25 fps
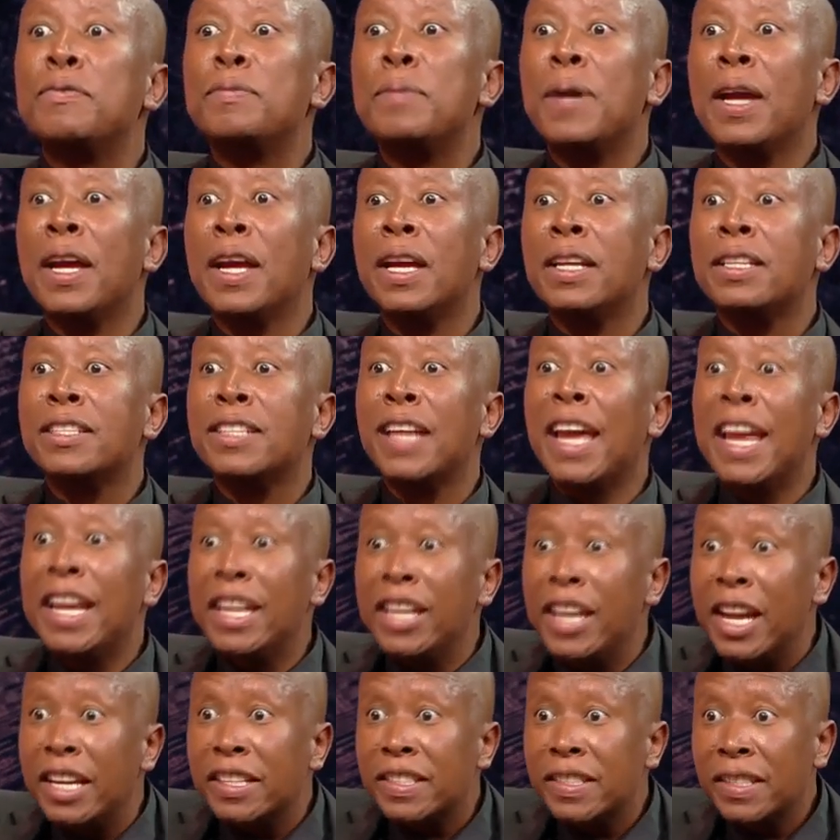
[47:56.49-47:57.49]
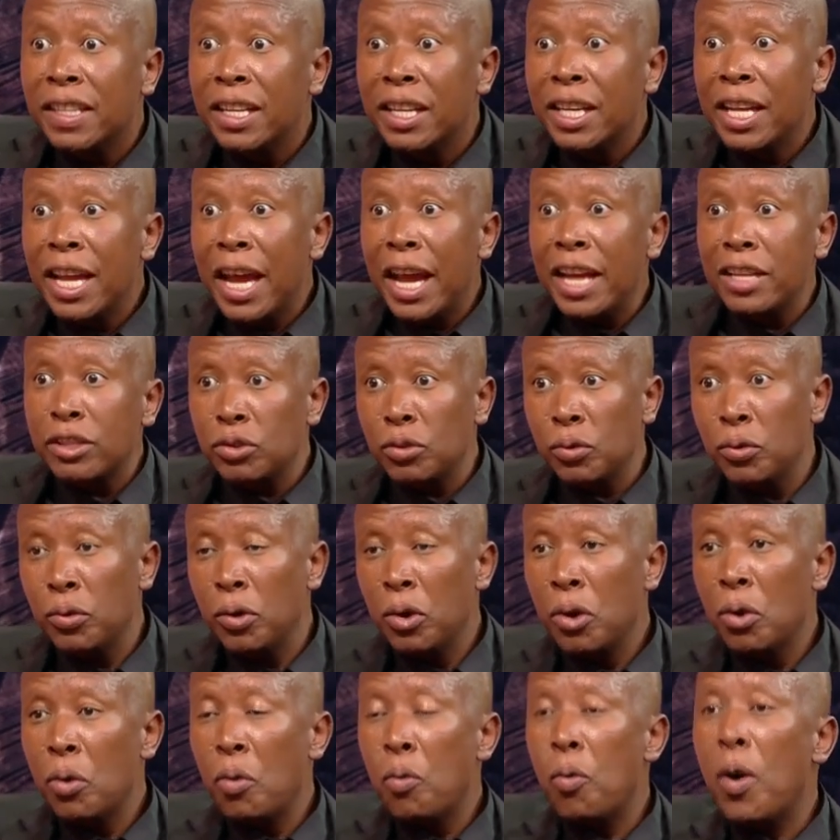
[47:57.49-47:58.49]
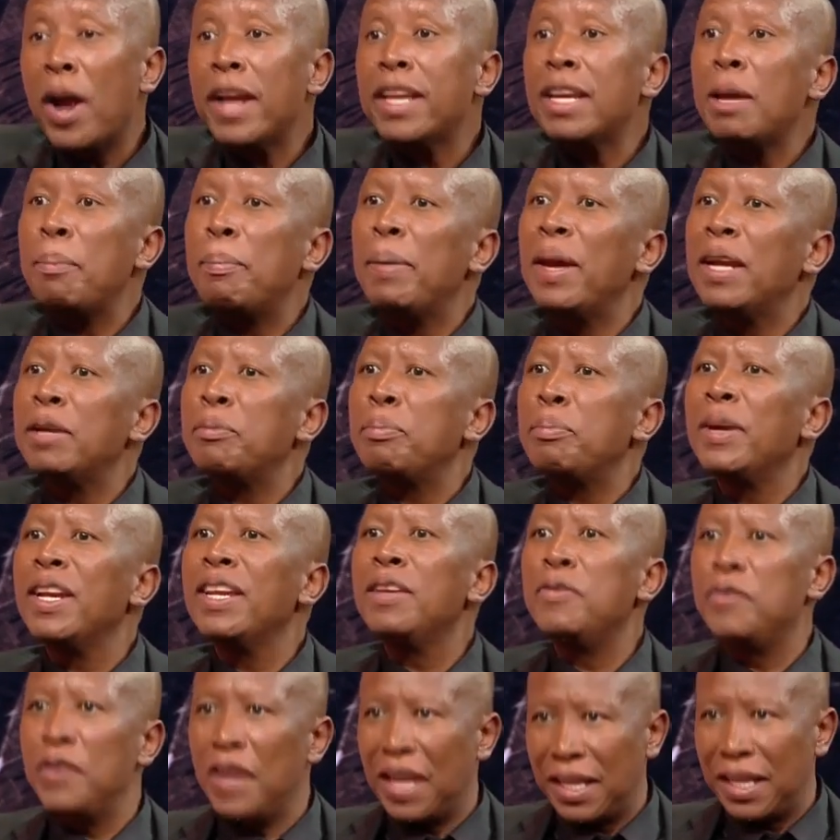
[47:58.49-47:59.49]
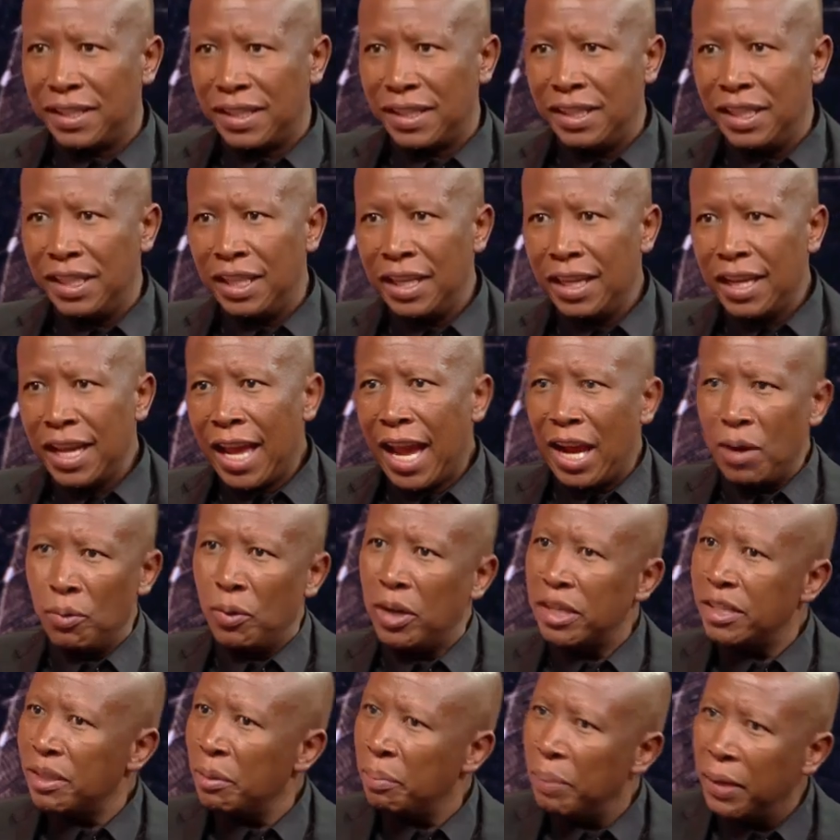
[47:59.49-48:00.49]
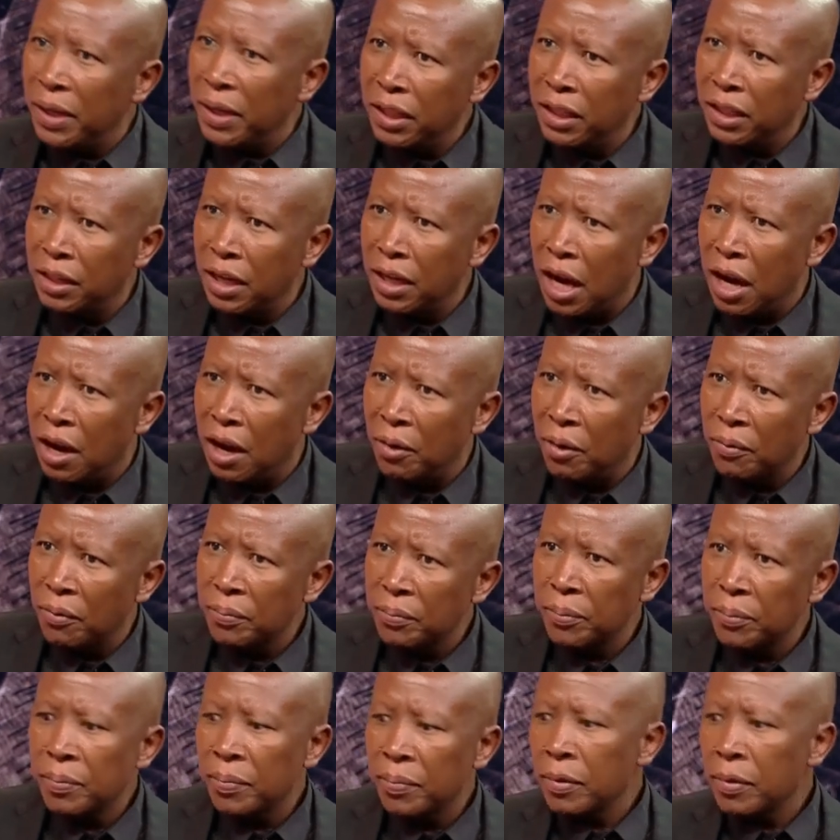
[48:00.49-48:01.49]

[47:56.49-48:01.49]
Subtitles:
10 years as to what happened previously and what's happening now.